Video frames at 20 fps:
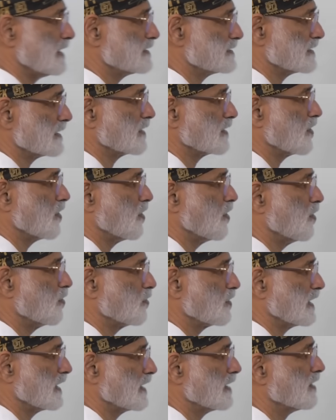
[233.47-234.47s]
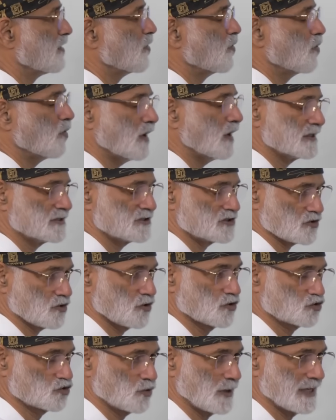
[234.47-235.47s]
eating only once
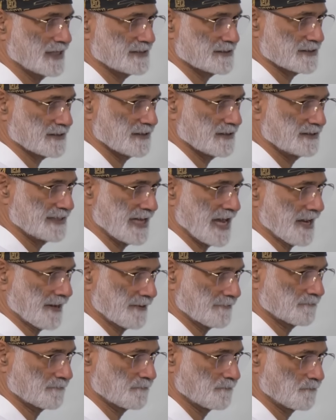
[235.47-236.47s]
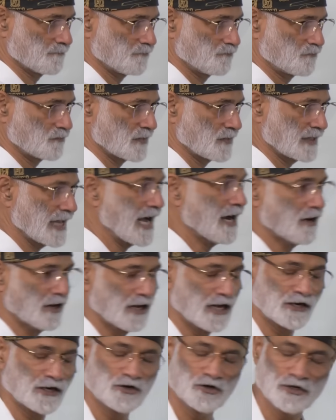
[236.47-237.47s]
or twice a day. Now,
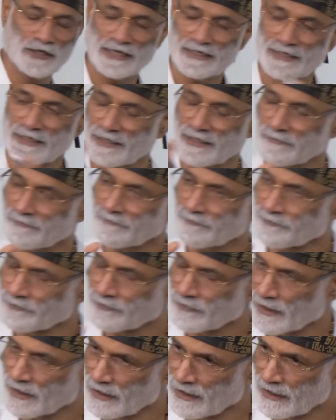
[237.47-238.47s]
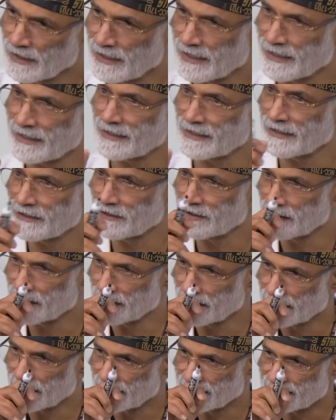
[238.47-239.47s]
I'll look at him and
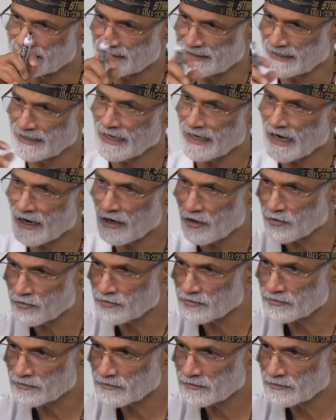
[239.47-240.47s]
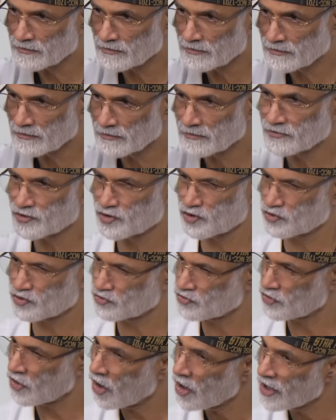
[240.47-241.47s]
I'll see how
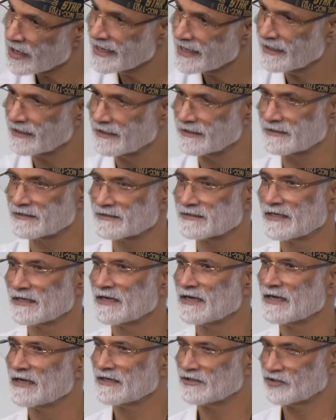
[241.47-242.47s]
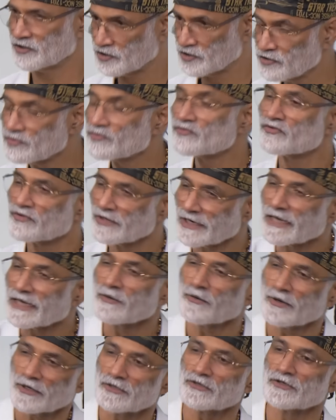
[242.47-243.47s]
strong he is. Do you
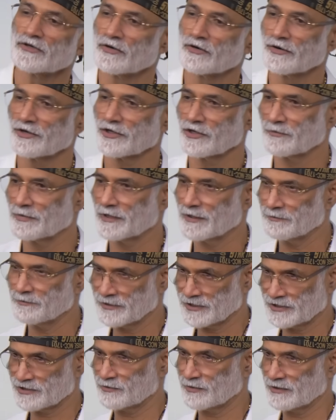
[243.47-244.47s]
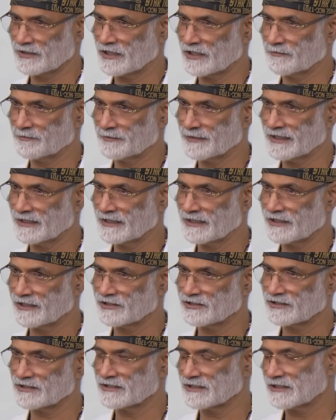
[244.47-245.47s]
really want to lower your blood pressure without
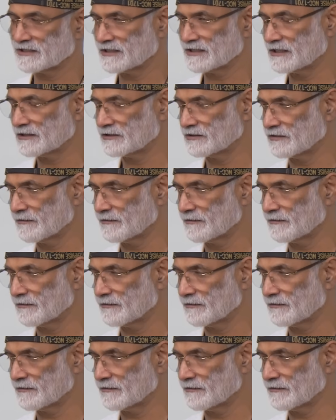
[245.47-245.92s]
medications? Yes,